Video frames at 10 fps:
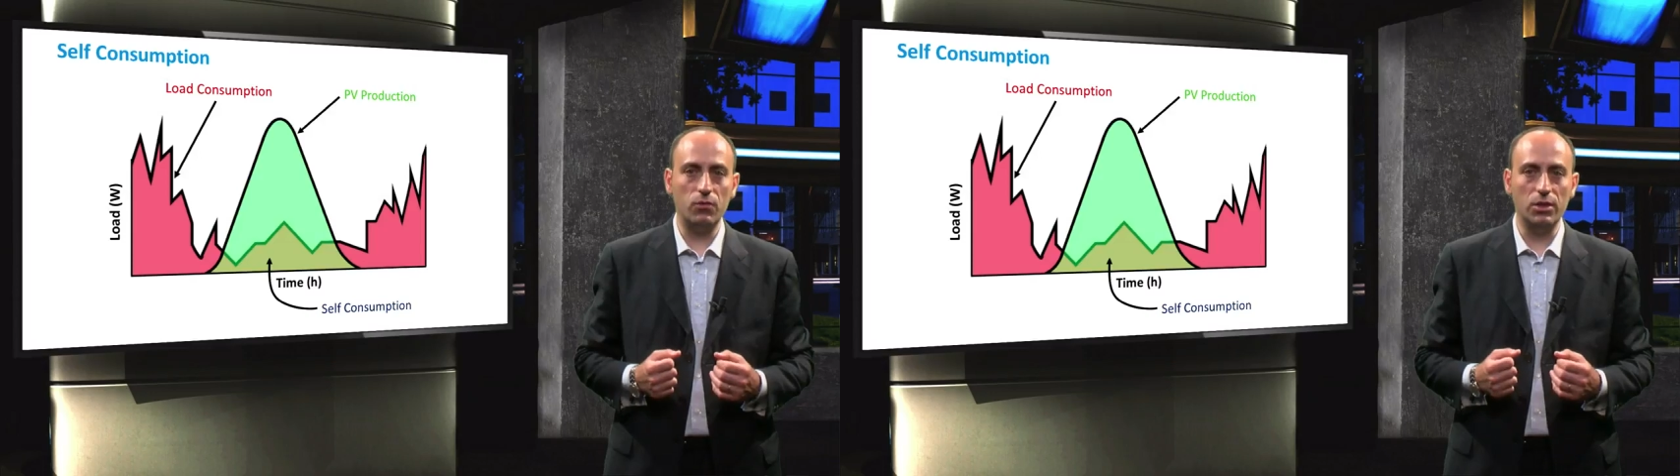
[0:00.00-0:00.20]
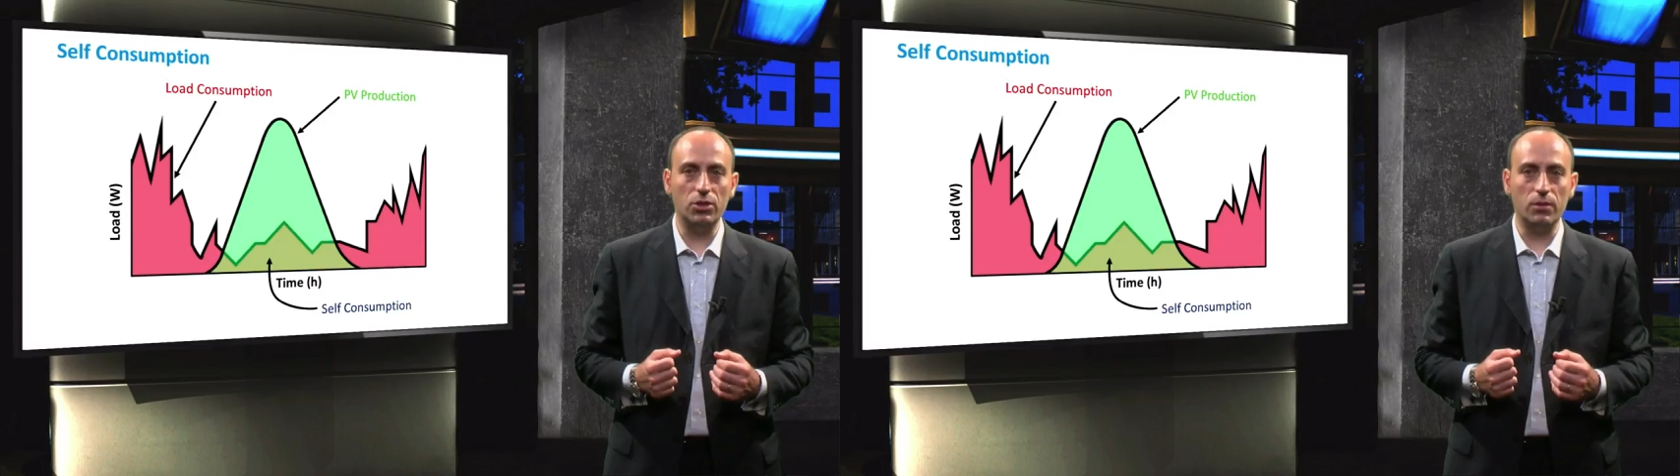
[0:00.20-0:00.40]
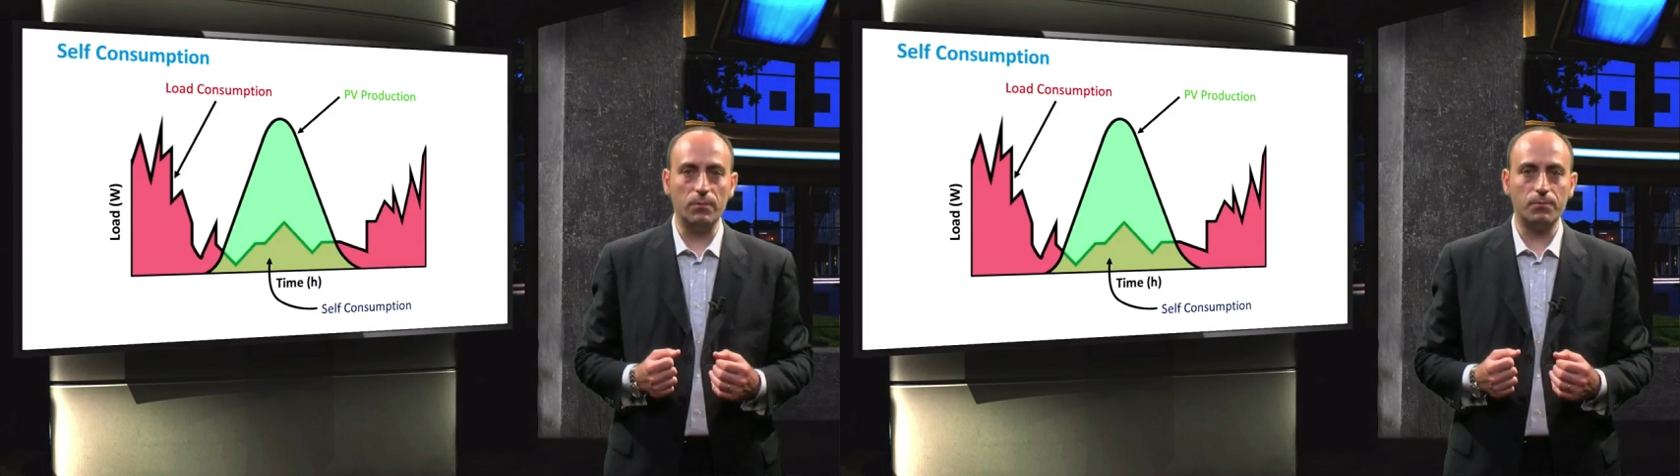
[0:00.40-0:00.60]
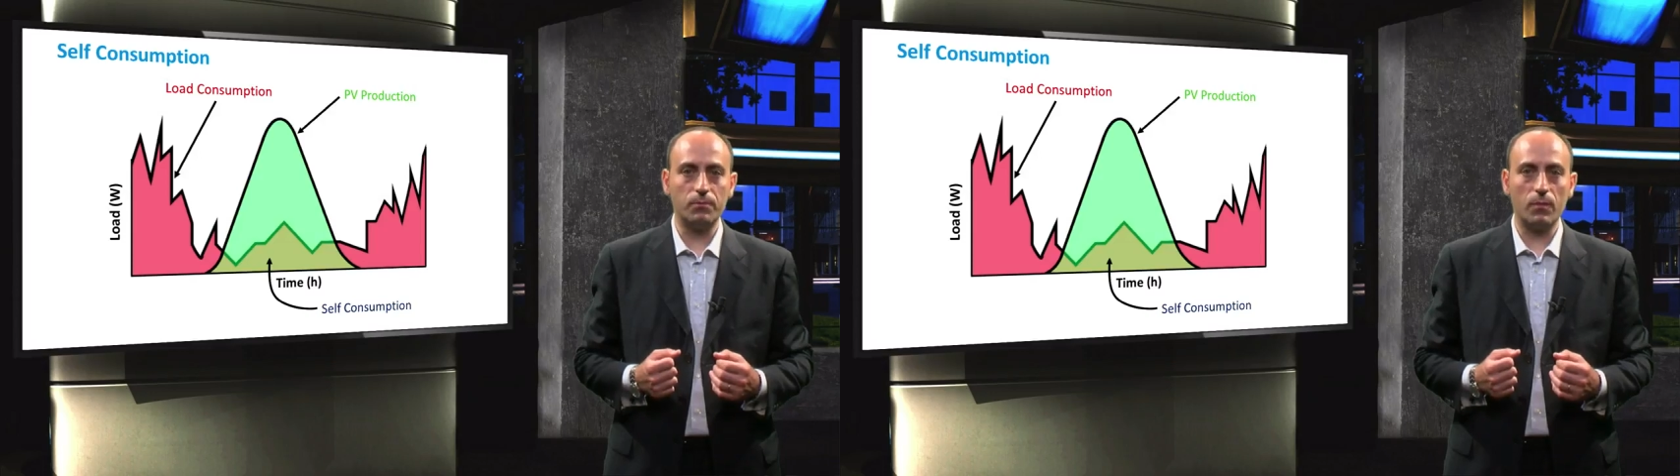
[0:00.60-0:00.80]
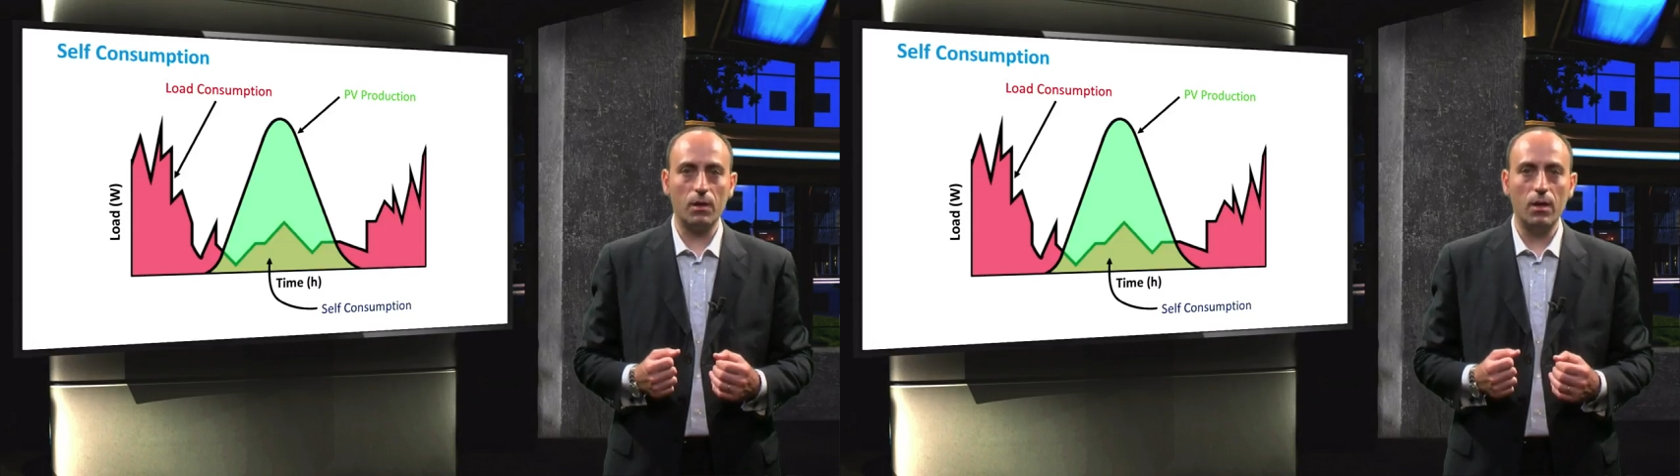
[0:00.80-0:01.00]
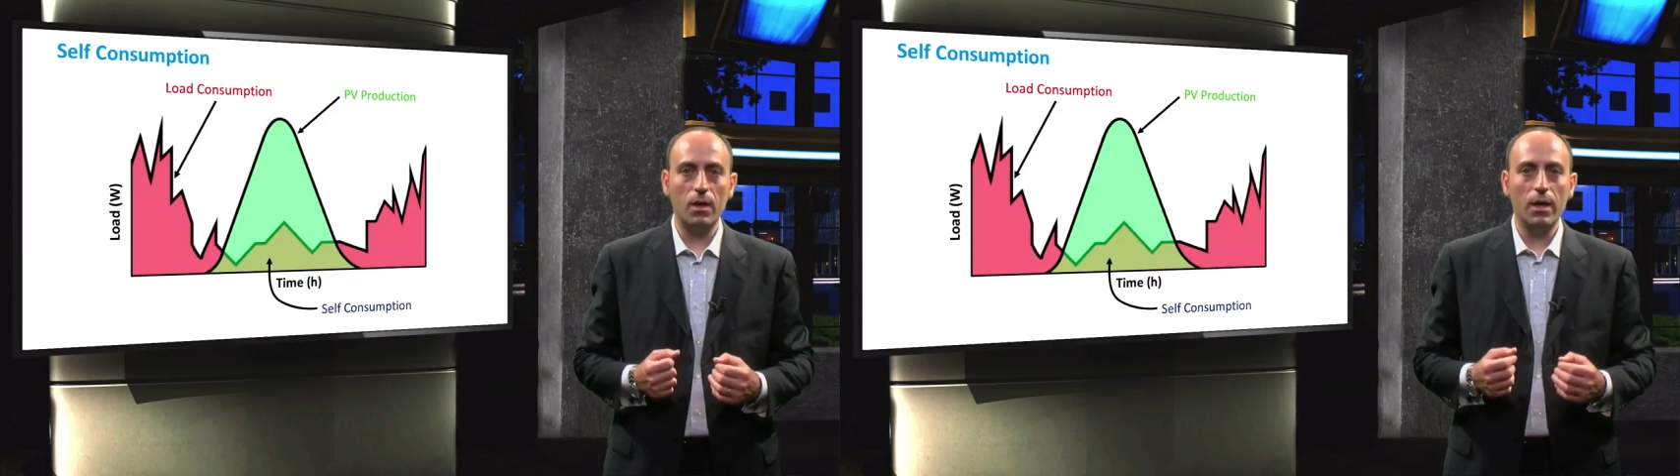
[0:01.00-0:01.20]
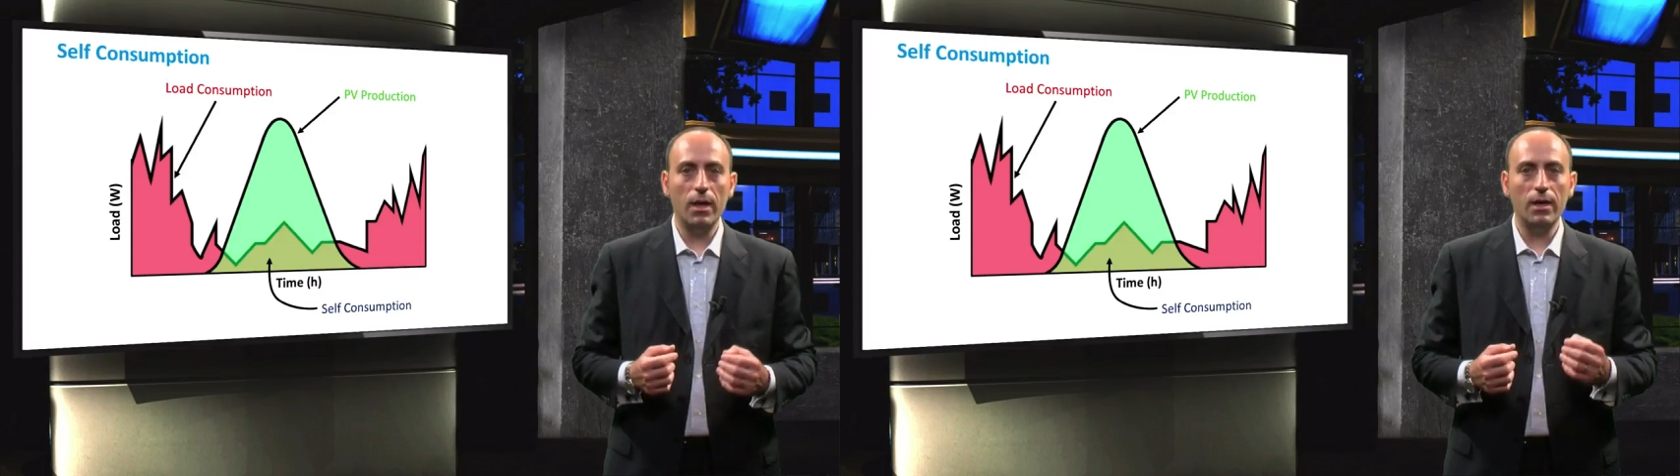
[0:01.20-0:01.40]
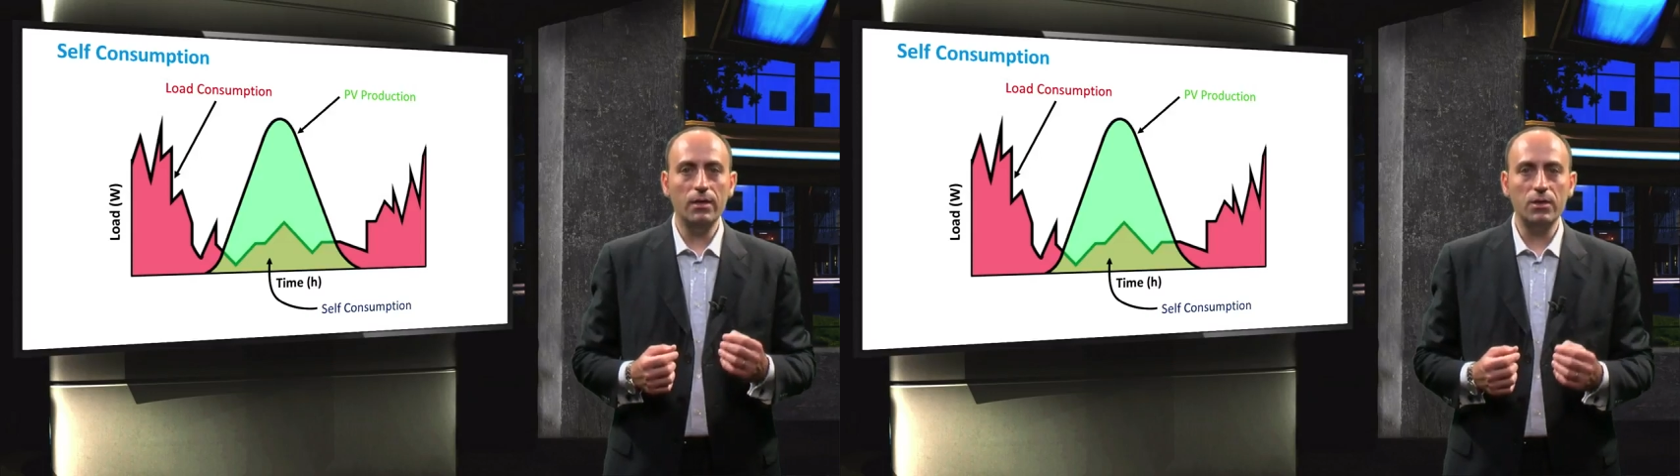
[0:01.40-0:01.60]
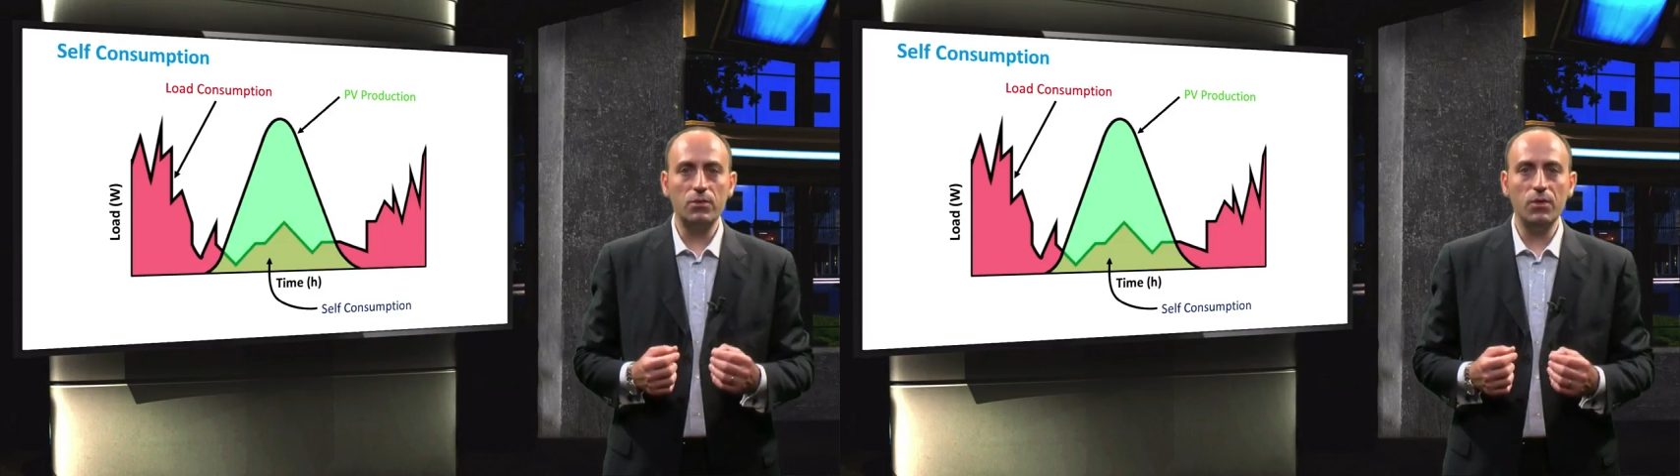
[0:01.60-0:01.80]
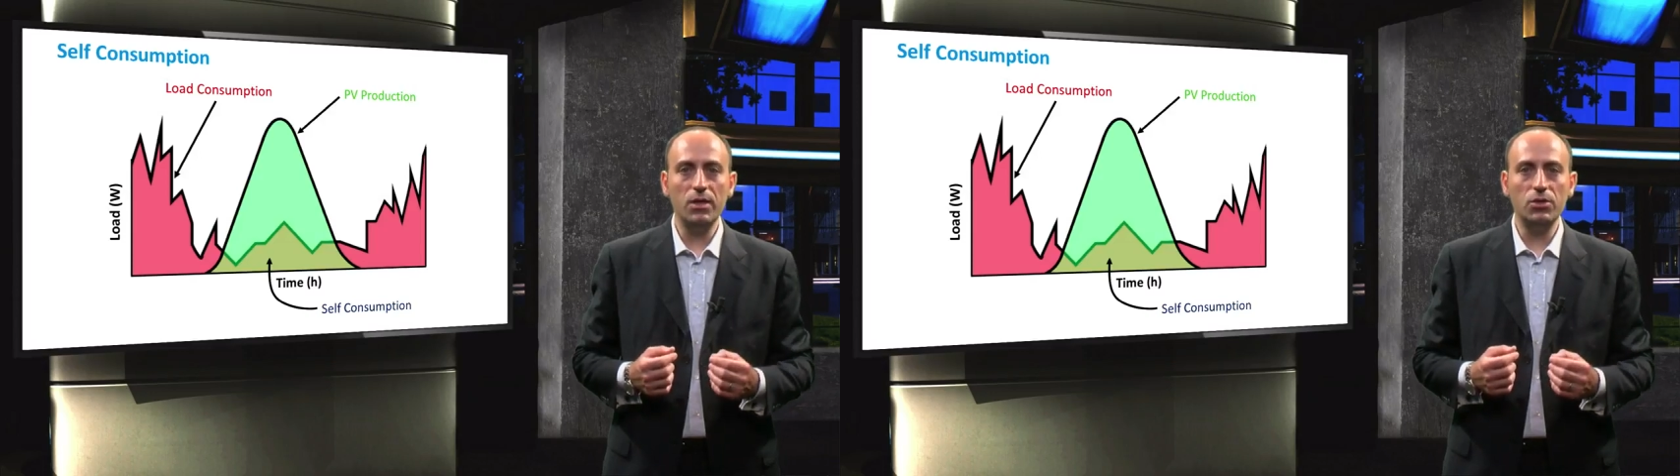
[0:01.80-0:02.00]
region. In
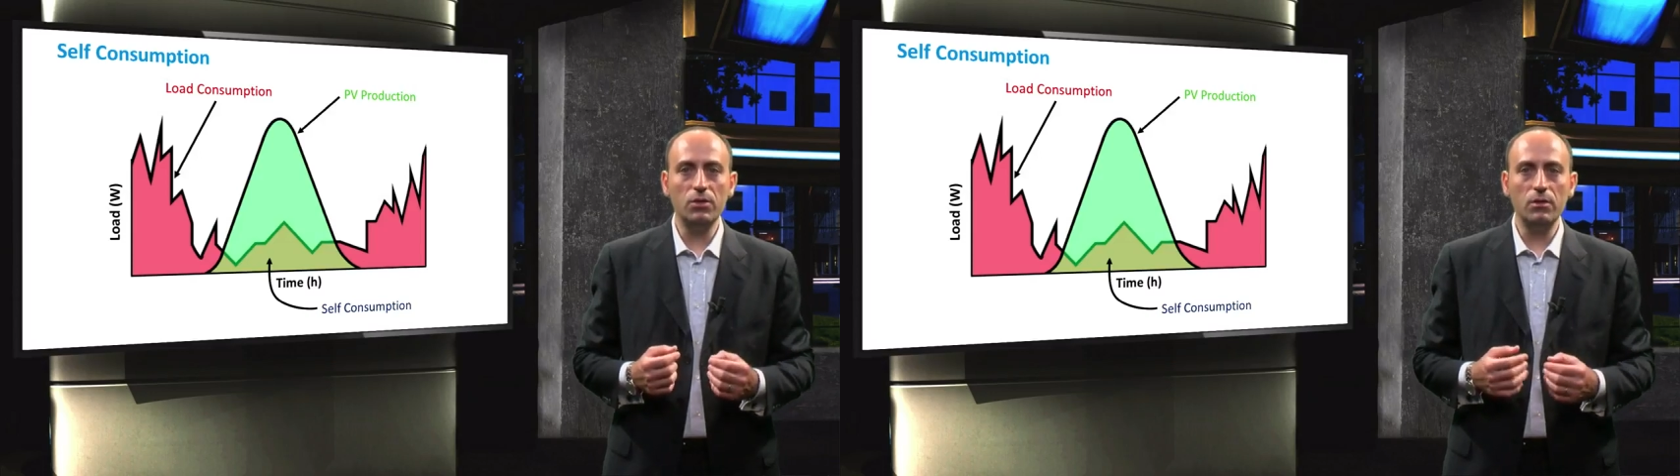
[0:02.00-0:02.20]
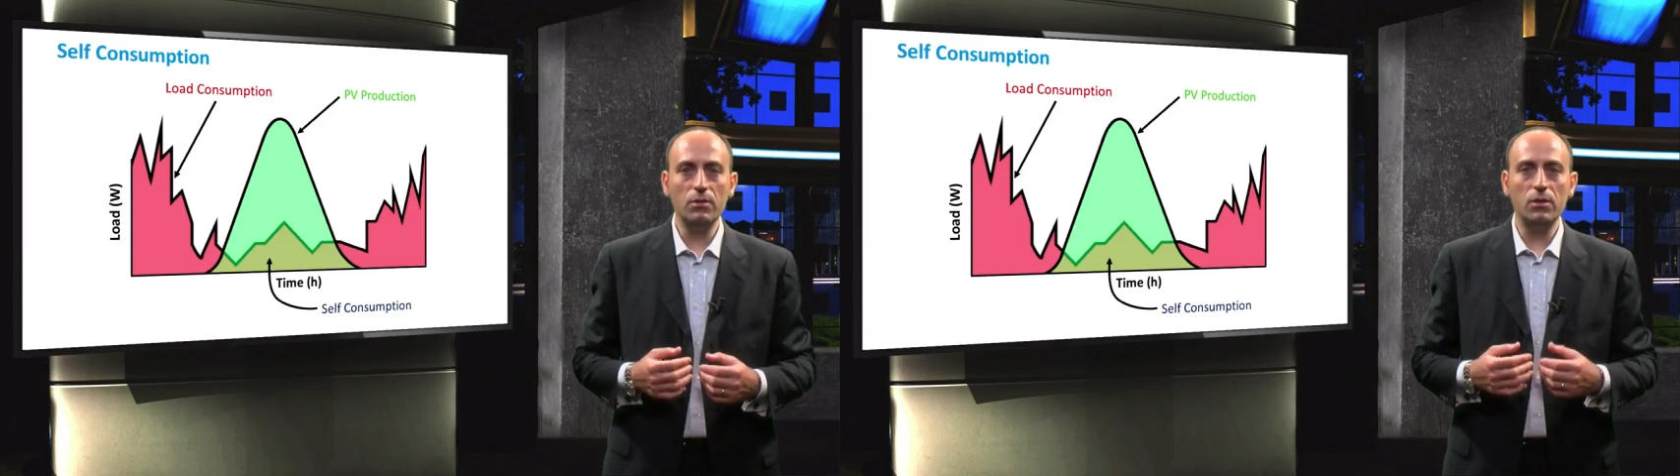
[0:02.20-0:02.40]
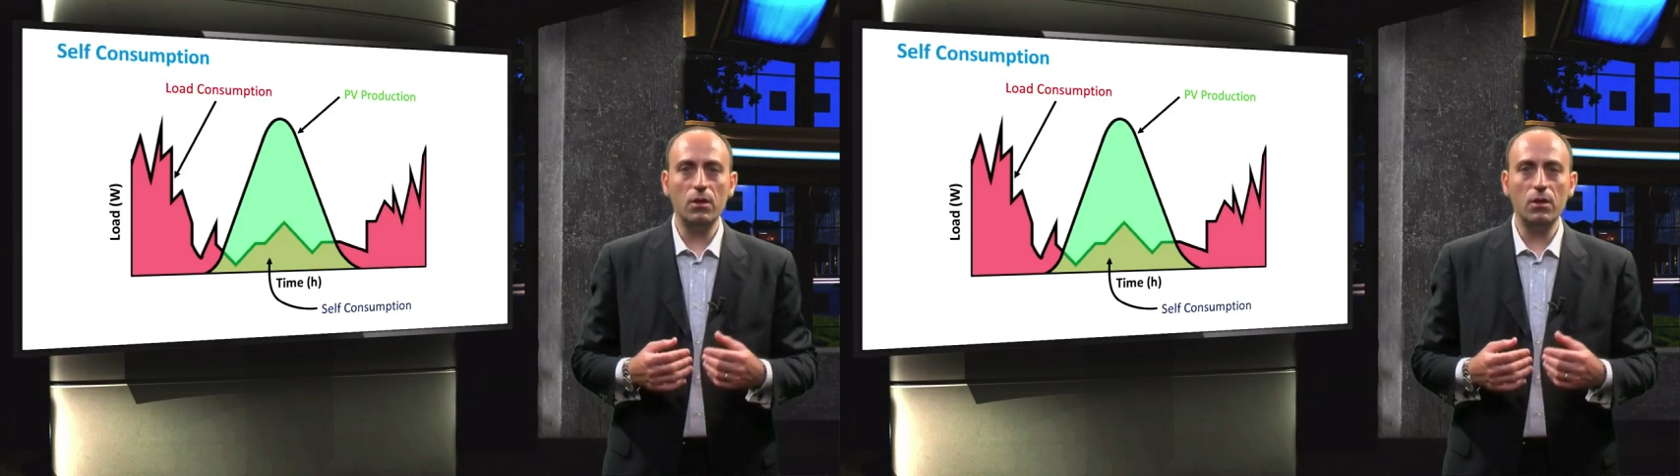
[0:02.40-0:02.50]
this region,